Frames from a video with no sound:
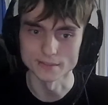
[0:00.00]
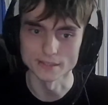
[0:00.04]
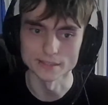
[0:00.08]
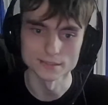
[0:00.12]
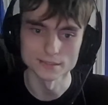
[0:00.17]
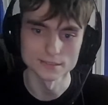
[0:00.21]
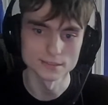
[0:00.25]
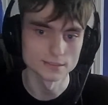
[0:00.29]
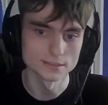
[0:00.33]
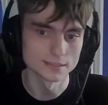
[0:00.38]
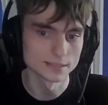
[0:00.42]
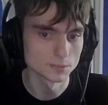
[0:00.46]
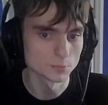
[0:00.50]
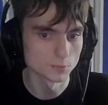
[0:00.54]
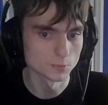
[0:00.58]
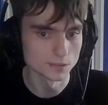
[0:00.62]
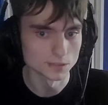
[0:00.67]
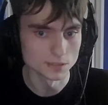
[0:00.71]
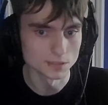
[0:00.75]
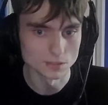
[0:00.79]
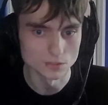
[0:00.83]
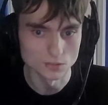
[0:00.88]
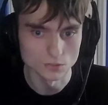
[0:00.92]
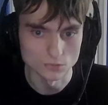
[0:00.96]
this. This
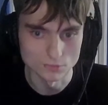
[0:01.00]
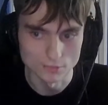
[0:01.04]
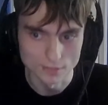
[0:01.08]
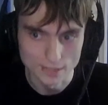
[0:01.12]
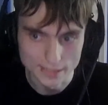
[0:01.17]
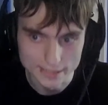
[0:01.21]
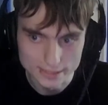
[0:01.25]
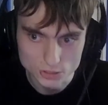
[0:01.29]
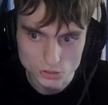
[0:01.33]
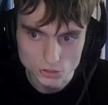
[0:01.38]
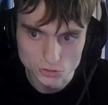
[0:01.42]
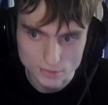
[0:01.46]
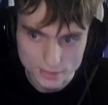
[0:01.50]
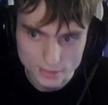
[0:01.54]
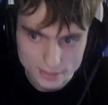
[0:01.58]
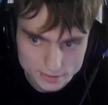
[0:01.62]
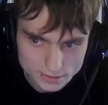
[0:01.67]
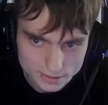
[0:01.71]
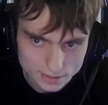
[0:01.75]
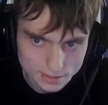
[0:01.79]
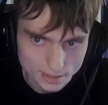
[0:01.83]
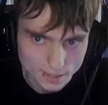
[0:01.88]
was a great trailer.